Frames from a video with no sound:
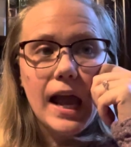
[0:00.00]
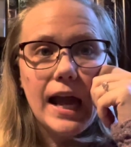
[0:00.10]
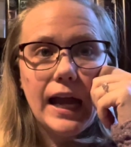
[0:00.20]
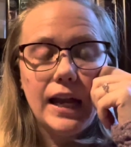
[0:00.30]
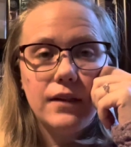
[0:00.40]

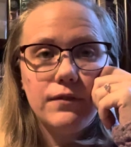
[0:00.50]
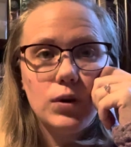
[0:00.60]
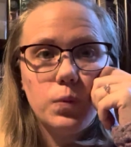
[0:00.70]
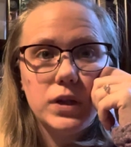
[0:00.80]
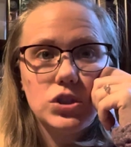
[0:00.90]
And if you
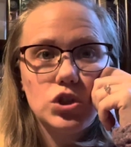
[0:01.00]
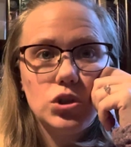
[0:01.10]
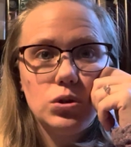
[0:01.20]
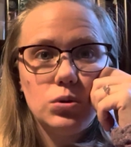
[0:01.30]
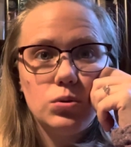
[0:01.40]
want
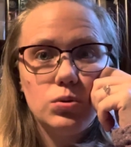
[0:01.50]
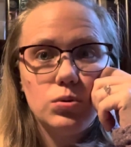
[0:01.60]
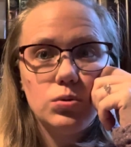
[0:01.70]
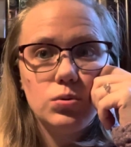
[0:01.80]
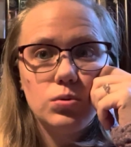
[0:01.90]

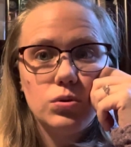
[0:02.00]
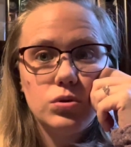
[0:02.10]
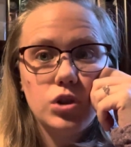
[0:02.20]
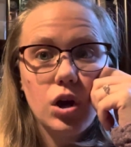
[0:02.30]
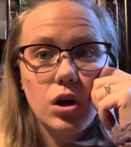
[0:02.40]
to
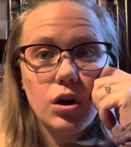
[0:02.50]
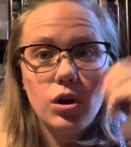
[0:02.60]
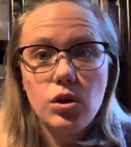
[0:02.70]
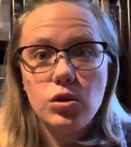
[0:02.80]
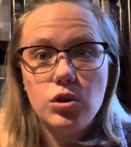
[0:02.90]

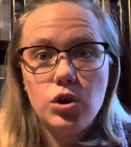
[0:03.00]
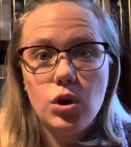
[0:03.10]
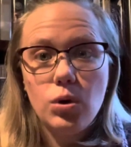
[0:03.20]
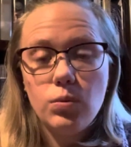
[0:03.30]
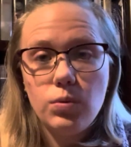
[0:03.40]

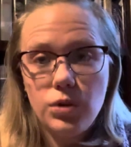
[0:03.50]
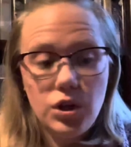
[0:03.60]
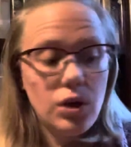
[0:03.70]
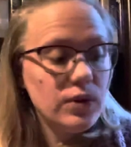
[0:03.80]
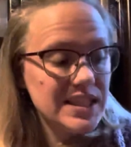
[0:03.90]

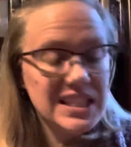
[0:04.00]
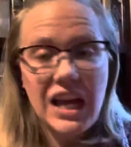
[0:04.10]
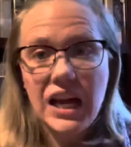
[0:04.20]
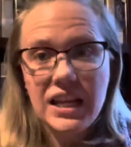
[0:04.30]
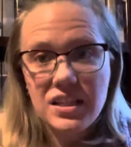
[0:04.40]
the
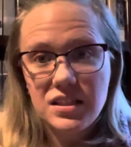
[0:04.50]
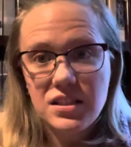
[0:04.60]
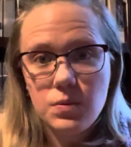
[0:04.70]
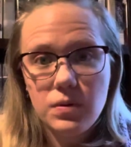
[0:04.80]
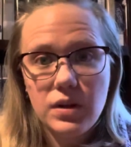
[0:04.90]
science
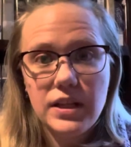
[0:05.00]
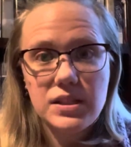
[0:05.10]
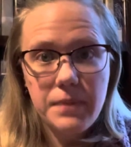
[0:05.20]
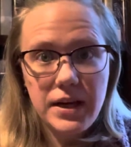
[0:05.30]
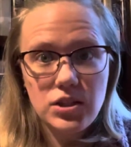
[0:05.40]
is
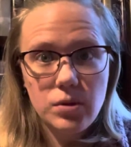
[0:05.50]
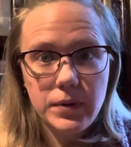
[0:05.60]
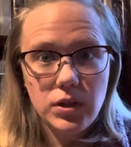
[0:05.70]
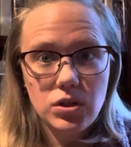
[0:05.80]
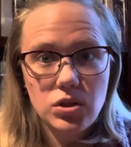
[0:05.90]
Master
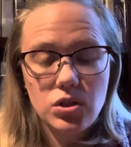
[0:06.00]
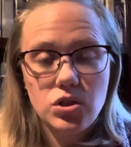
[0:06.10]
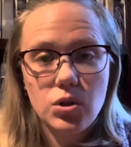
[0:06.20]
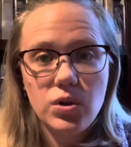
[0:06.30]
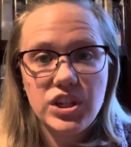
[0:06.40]
Books, so
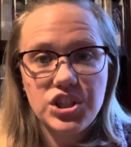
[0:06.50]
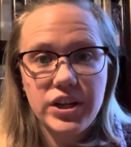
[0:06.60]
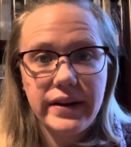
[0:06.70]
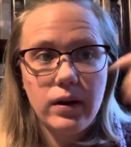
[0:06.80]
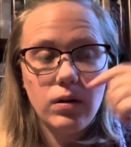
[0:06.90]
you can check
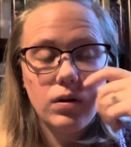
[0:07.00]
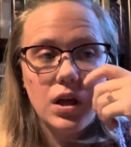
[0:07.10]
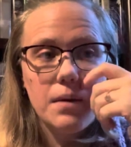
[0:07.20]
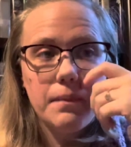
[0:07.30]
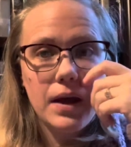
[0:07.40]
out
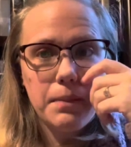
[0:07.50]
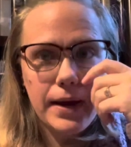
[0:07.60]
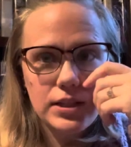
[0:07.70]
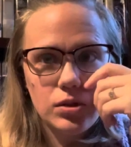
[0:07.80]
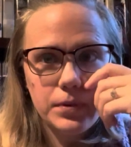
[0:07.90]
my
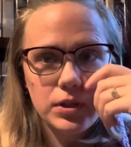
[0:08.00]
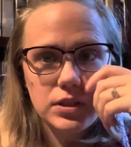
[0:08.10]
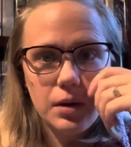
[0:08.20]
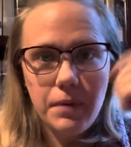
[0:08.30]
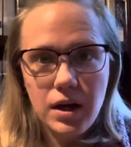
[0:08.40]
Master Books
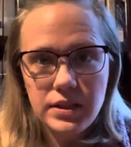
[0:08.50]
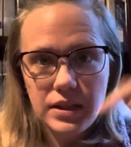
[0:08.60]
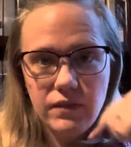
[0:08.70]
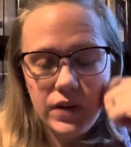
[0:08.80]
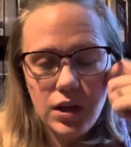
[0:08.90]
unboxing
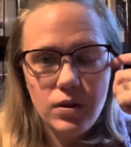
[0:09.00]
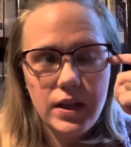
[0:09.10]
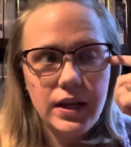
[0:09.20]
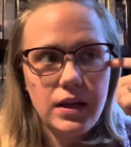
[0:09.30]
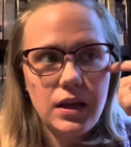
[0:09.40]
video that
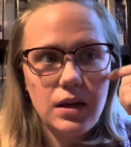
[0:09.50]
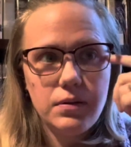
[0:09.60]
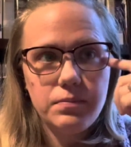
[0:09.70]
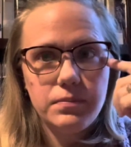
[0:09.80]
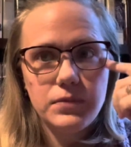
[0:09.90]
I
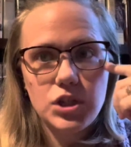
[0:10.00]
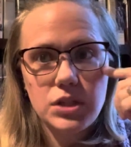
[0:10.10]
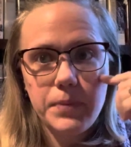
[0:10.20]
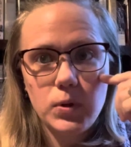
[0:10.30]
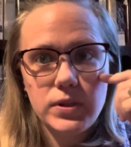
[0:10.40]
am just
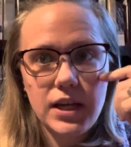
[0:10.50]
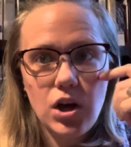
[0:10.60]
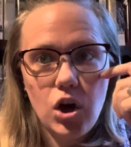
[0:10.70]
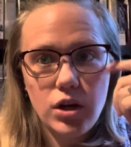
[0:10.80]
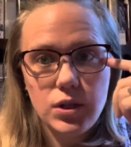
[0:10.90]
posting
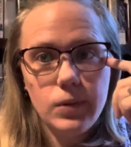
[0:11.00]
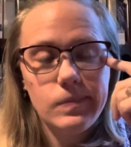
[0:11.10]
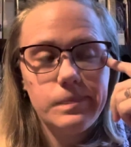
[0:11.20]
also.